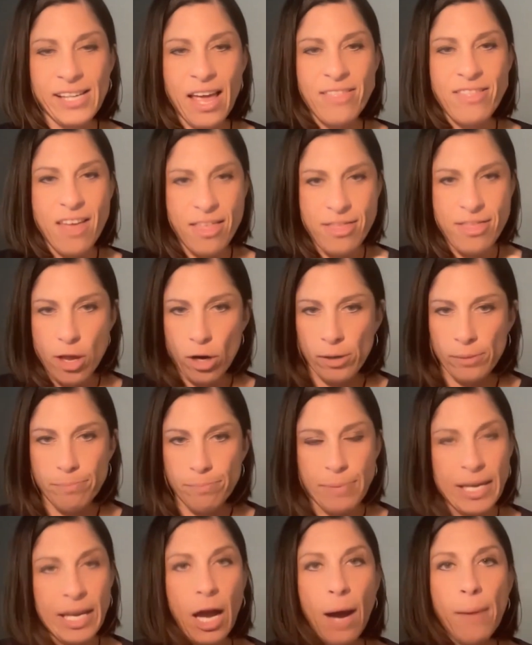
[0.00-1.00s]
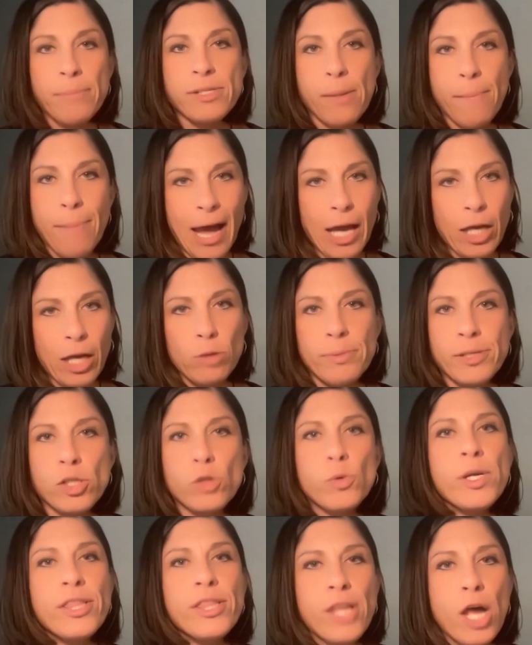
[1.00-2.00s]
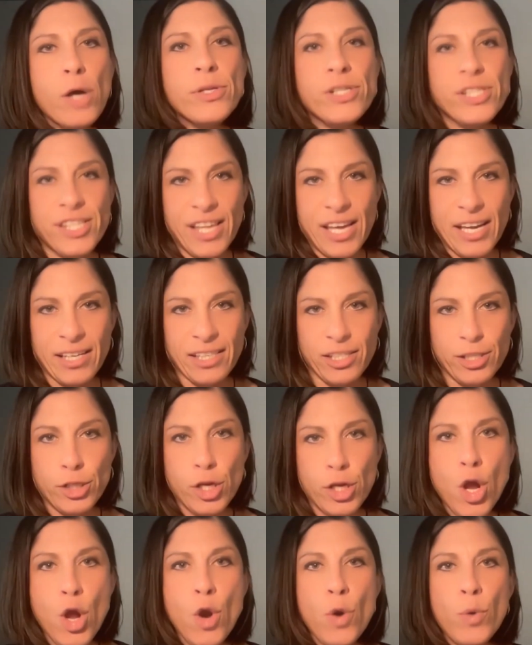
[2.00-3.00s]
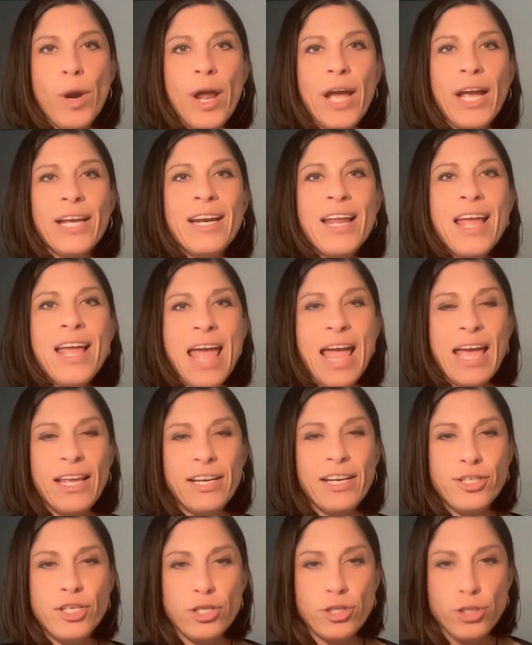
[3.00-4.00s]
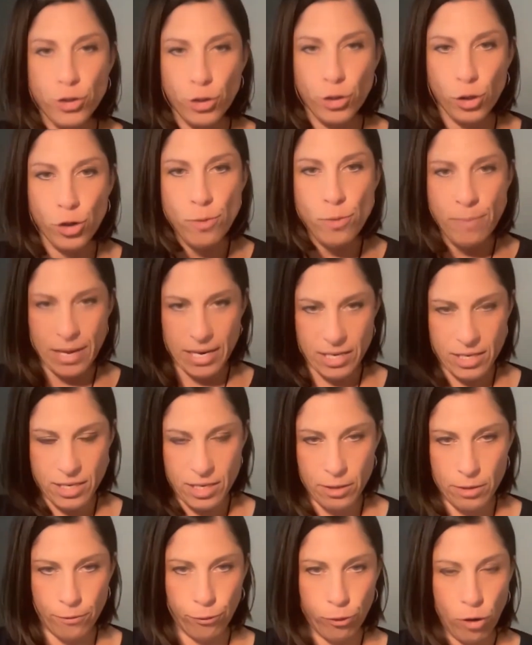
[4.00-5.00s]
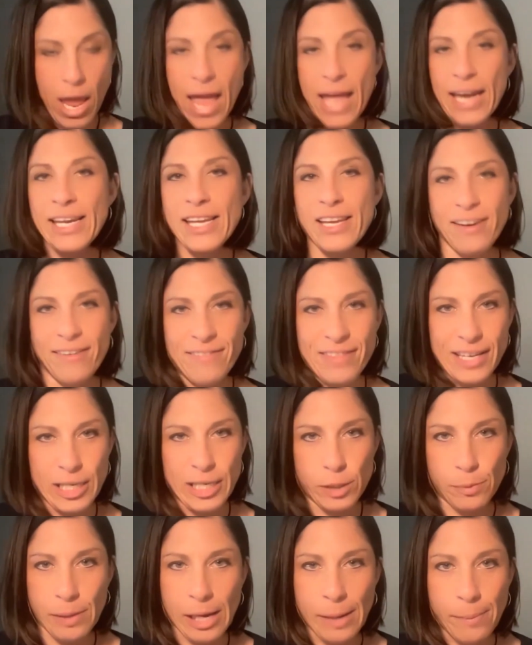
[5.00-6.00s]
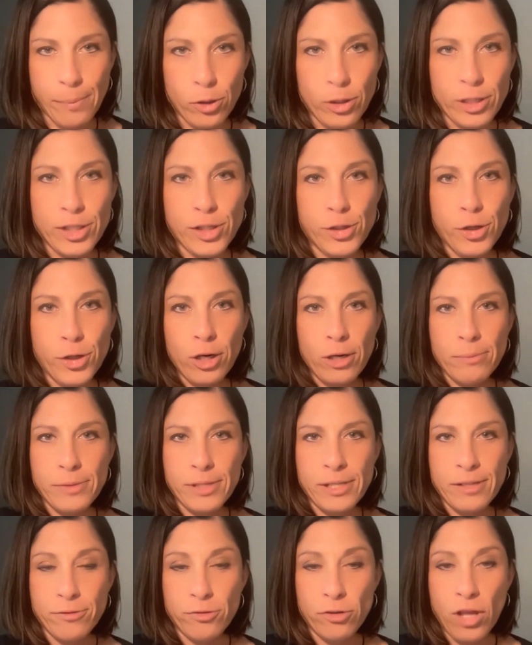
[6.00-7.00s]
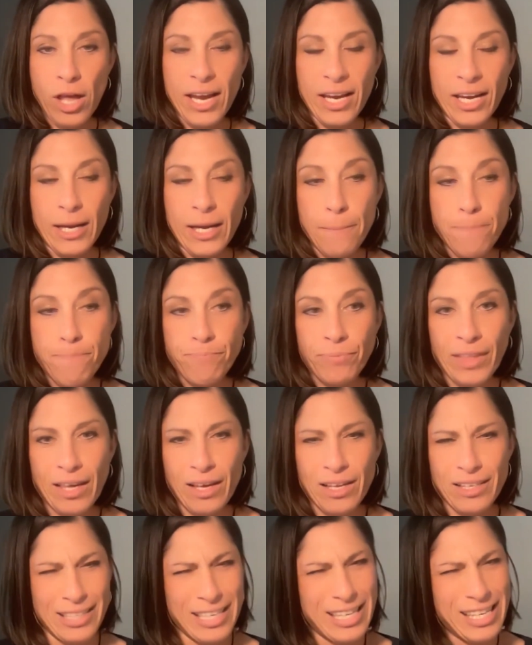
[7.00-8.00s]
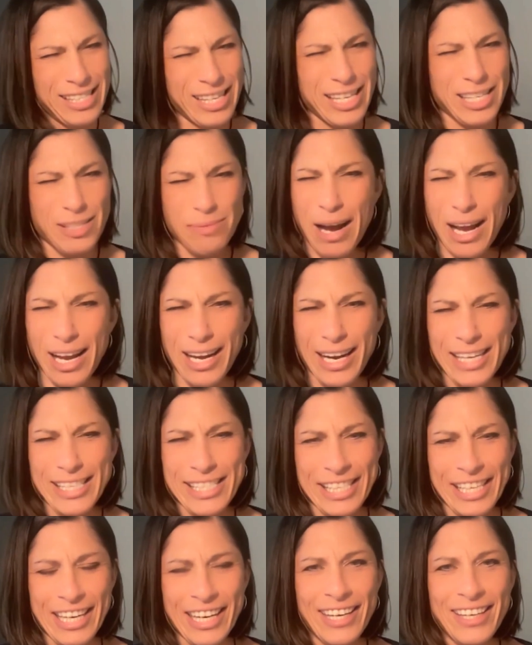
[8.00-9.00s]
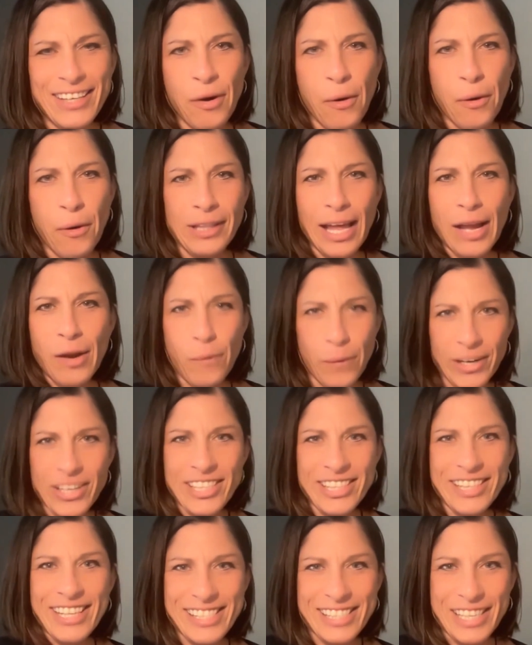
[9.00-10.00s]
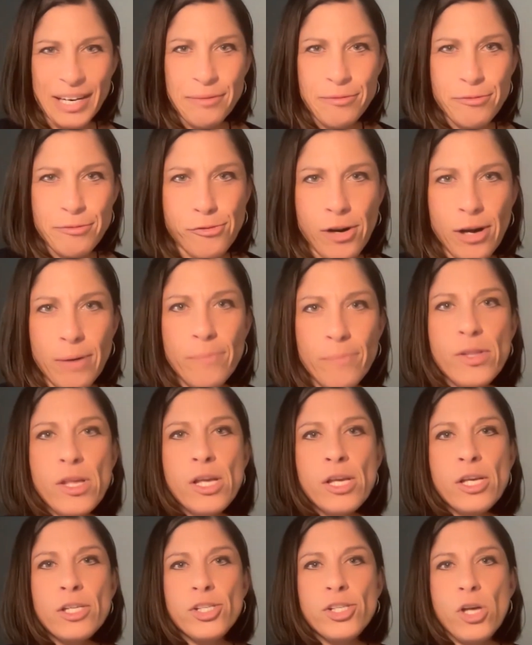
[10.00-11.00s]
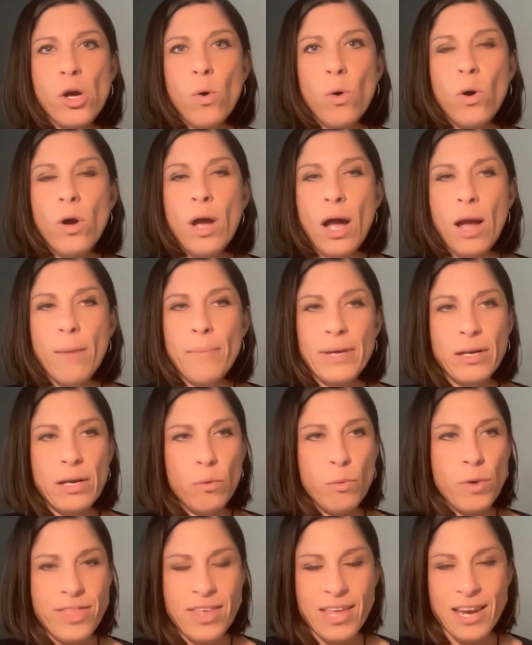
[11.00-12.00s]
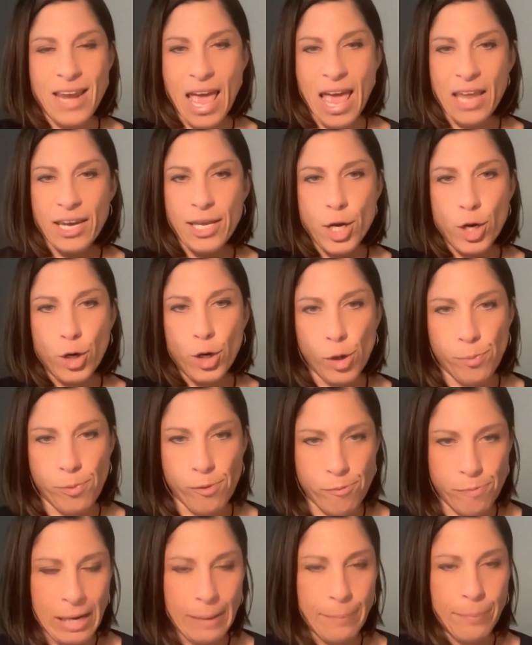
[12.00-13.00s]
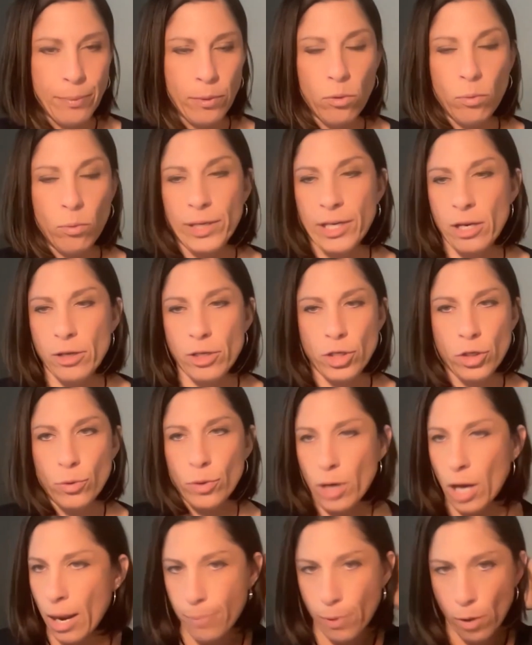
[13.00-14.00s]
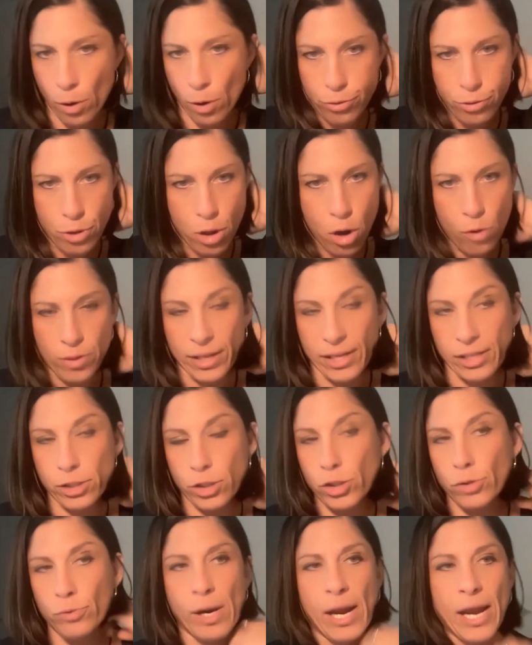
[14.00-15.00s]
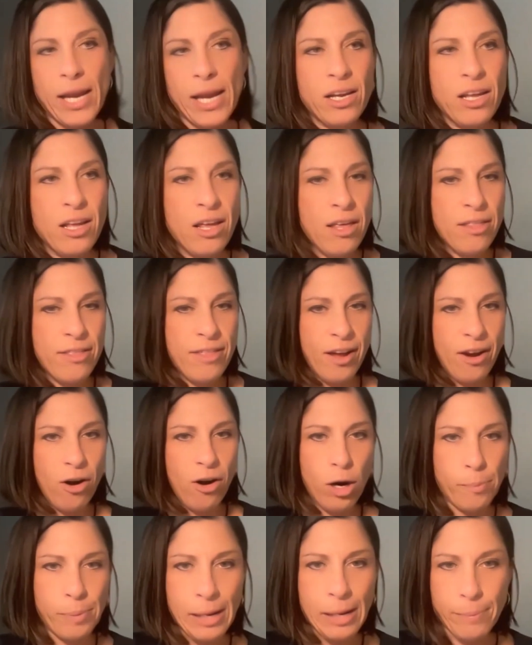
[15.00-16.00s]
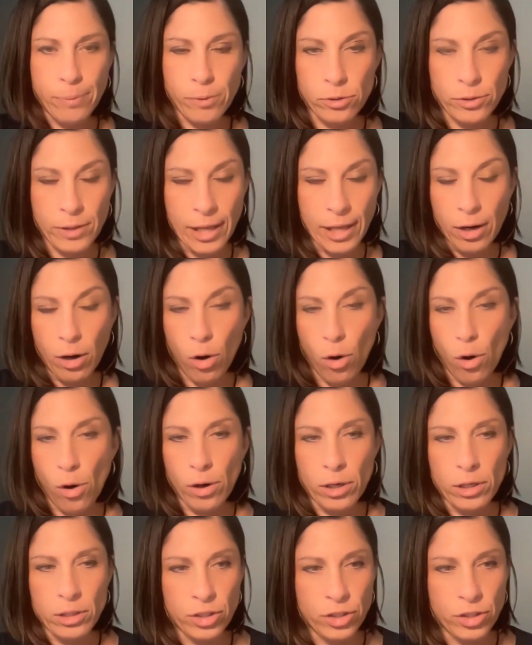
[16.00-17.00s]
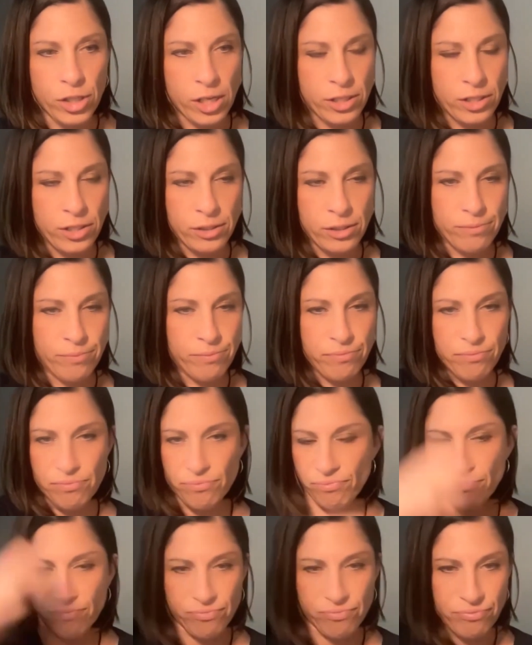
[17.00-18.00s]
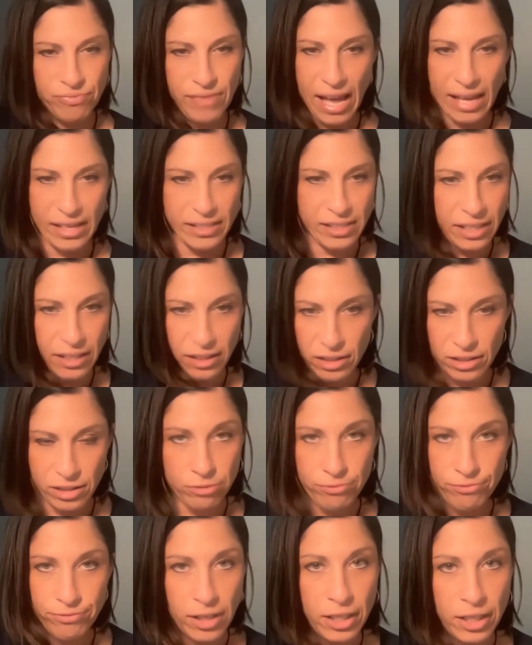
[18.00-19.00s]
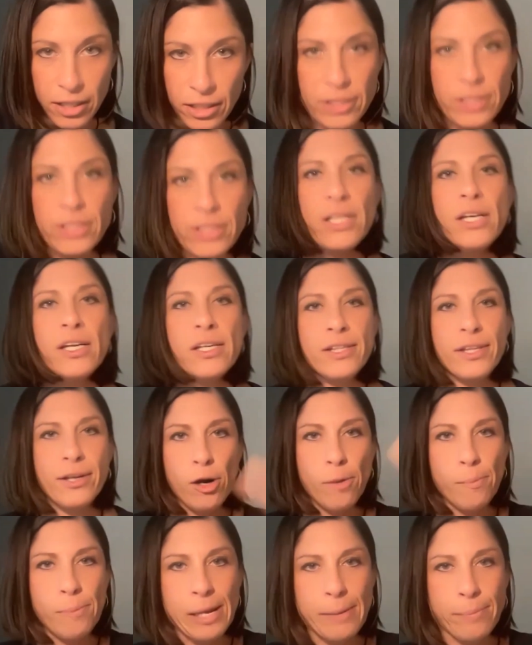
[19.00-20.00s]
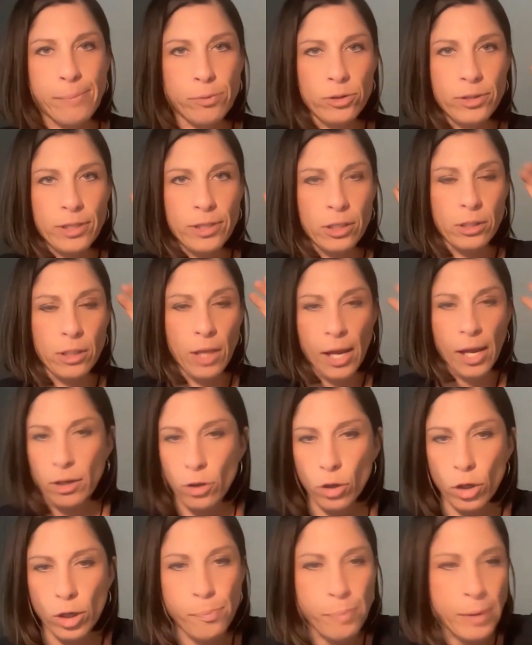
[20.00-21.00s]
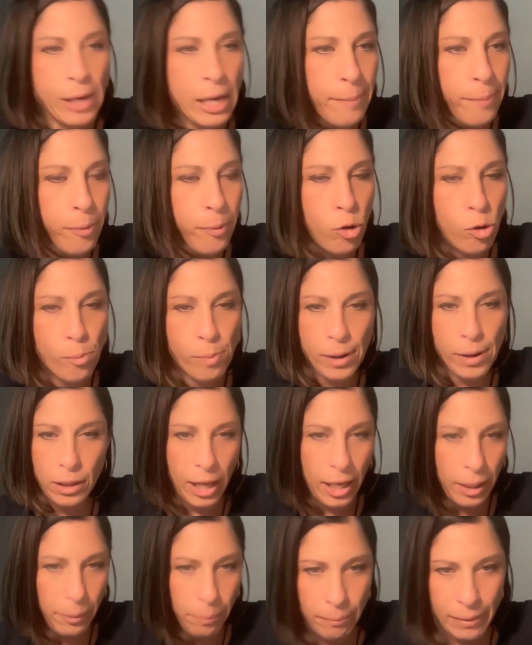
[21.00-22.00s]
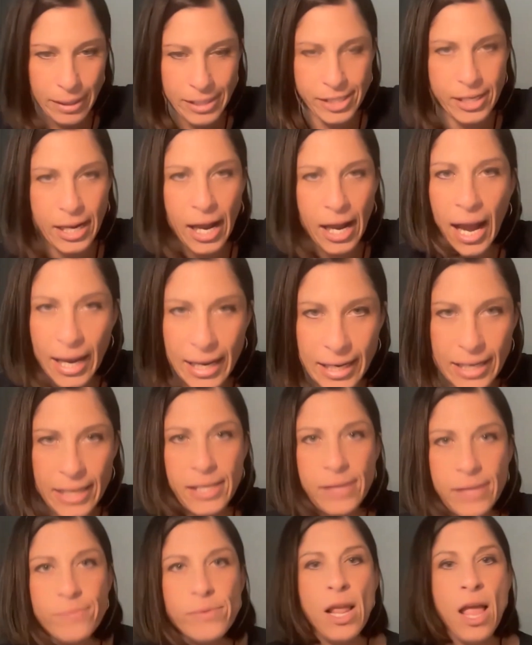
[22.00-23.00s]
And then there becomes a battle between those things, right? And discernment for any of these people in terms of like, is this my idea? Or like, where did this come from? So, I mean, within any group of people, you and I both know this, right? There are people that are just nasty little fuckers. There are people that are like good people, but like misguided.